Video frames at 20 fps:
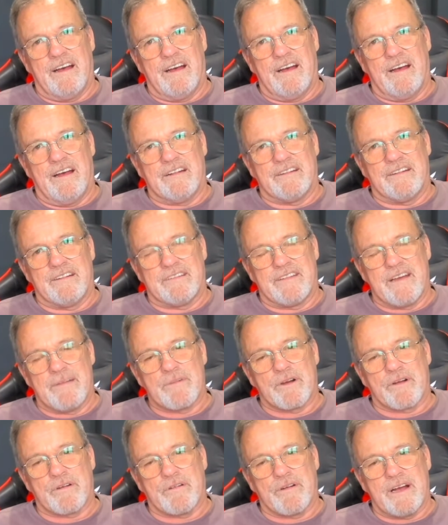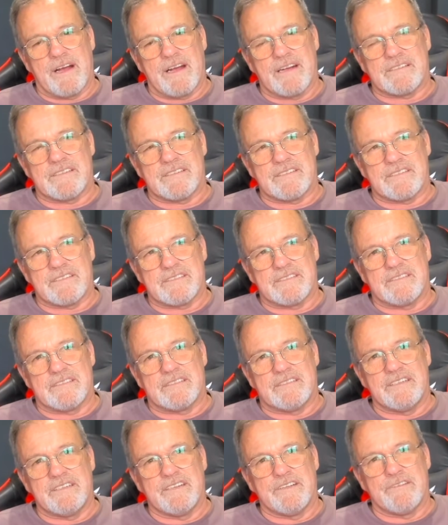the Democrats
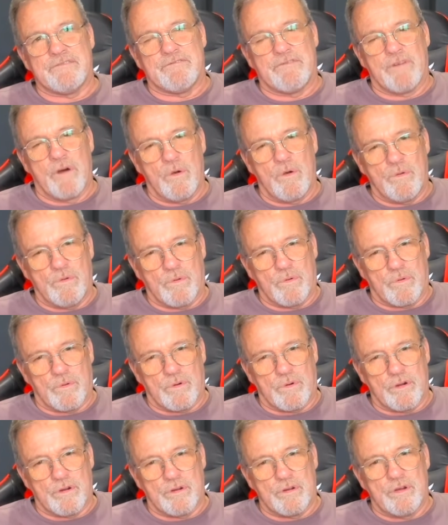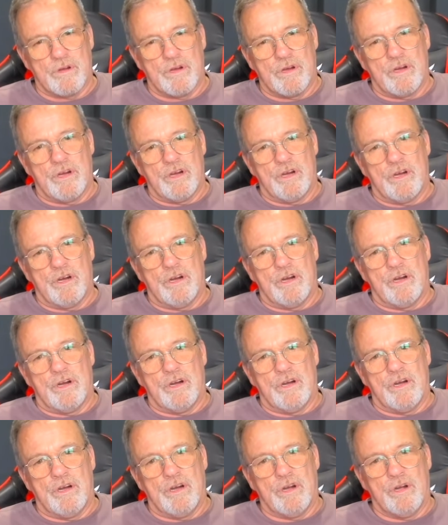didn't vote on
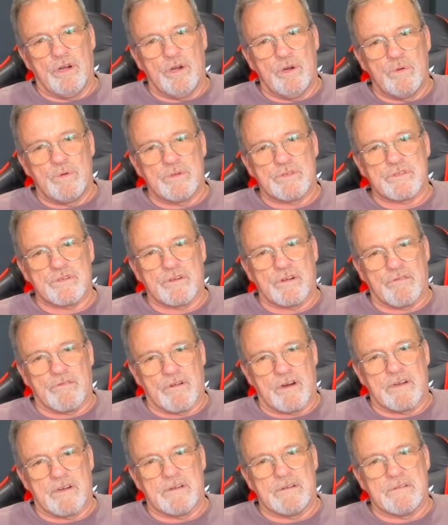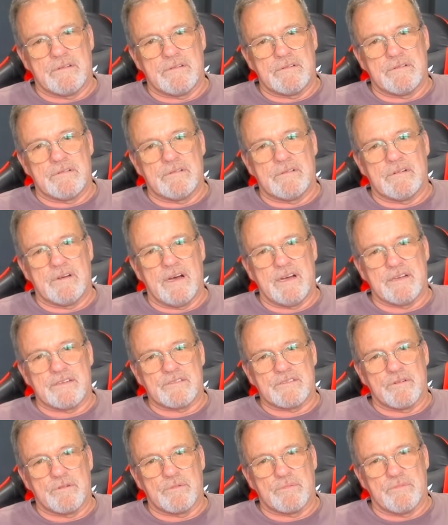who was going to run as
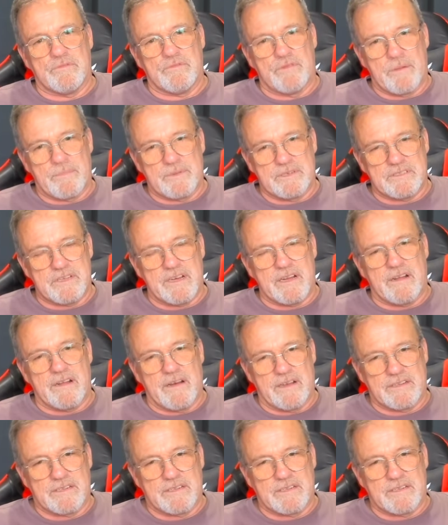the representative, as a